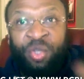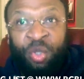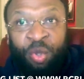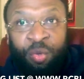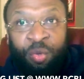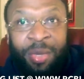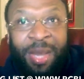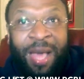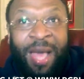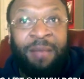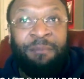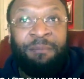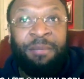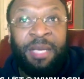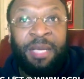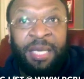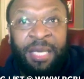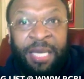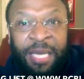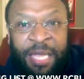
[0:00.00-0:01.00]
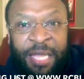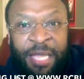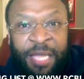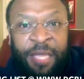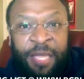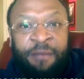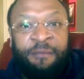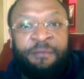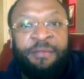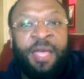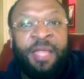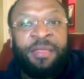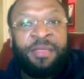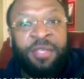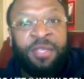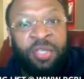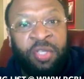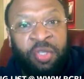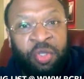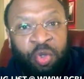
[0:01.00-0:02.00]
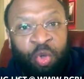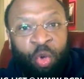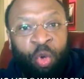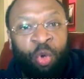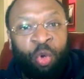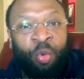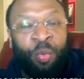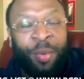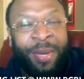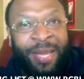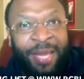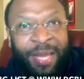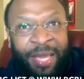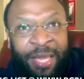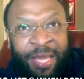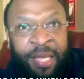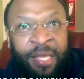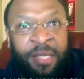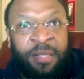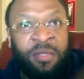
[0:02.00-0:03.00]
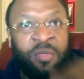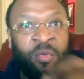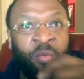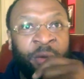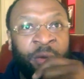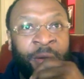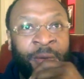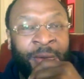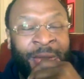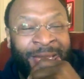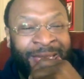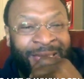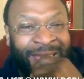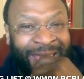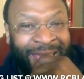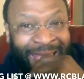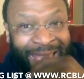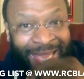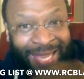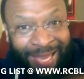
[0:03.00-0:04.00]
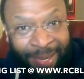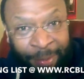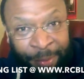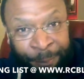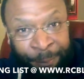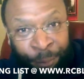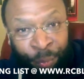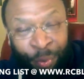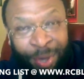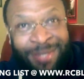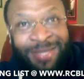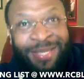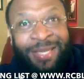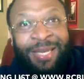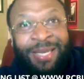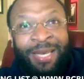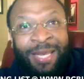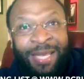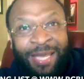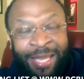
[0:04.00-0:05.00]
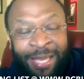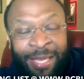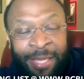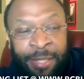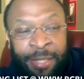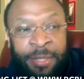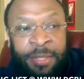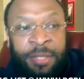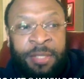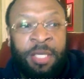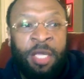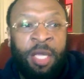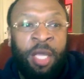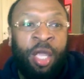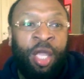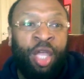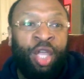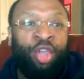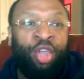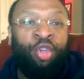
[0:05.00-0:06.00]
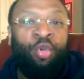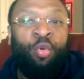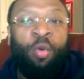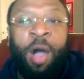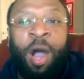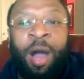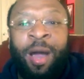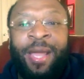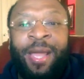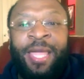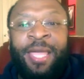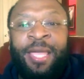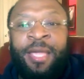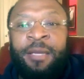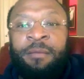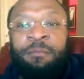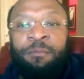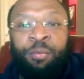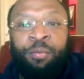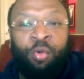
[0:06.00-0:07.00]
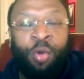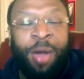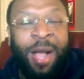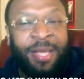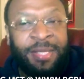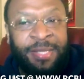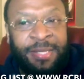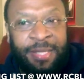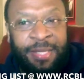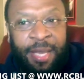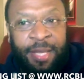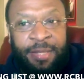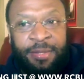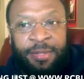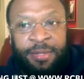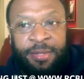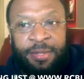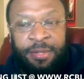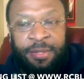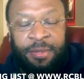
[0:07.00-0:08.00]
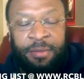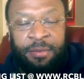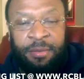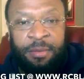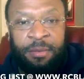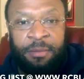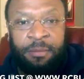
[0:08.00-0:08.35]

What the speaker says: do not believe that the story ends where it presently is. You are in process.